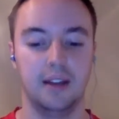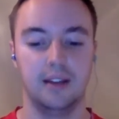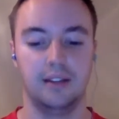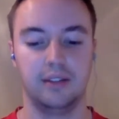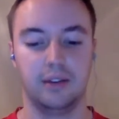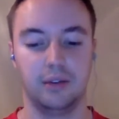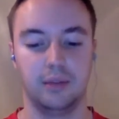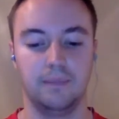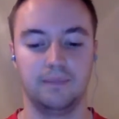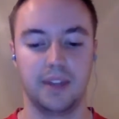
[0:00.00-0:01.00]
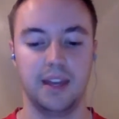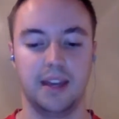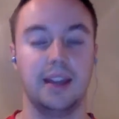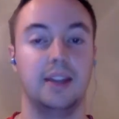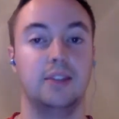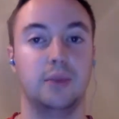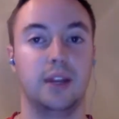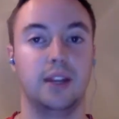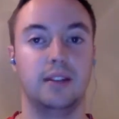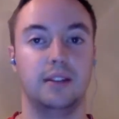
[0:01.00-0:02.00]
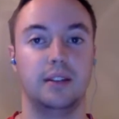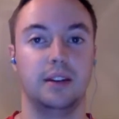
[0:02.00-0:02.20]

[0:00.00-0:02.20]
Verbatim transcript: So yeah, again, Duane